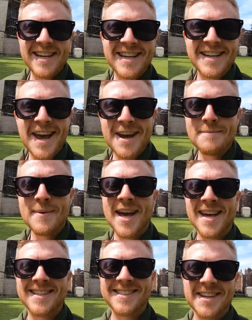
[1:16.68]
nickname
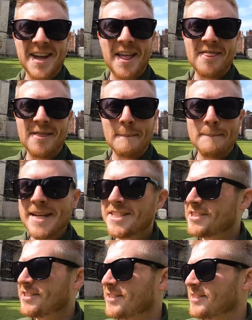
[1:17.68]
is the
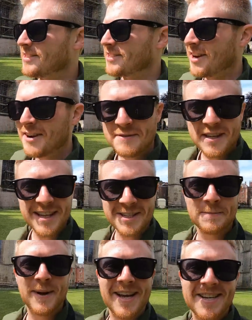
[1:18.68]
Minsters, after
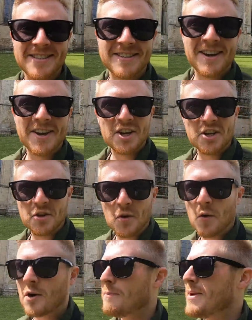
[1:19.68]
this place,
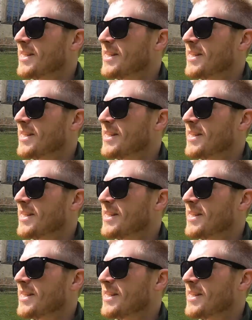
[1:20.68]
York